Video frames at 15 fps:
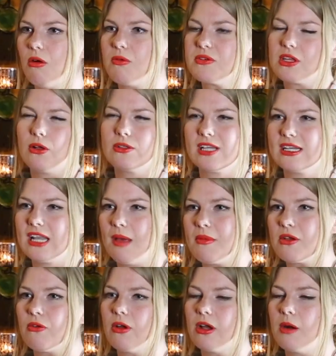was the whole
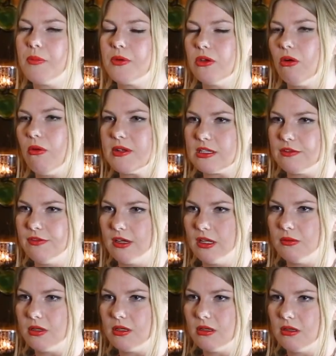dynamic growing up? Were you always the funny
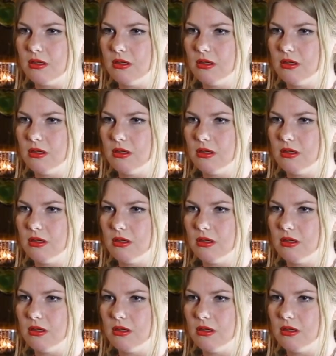one?